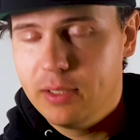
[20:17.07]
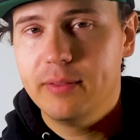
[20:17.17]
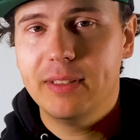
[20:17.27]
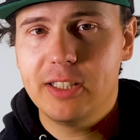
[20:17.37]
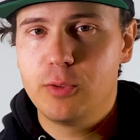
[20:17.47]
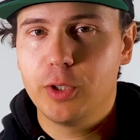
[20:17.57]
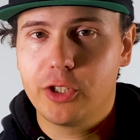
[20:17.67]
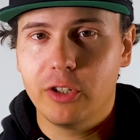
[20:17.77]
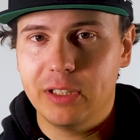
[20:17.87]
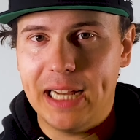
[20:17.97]
This is what's
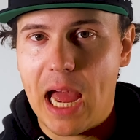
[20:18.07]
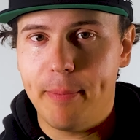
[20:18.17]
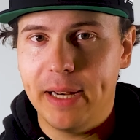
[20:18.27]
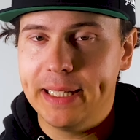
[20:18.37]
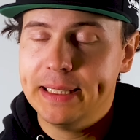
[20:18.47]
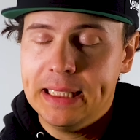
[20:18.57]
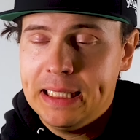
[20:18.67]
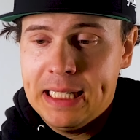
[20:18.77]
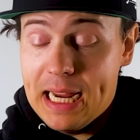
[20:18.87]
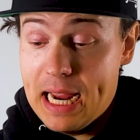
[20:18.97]
currently happening,
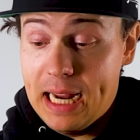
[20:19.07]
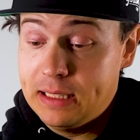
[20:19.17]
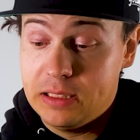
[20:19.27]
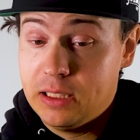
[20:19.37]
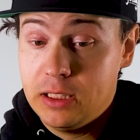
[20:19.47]
and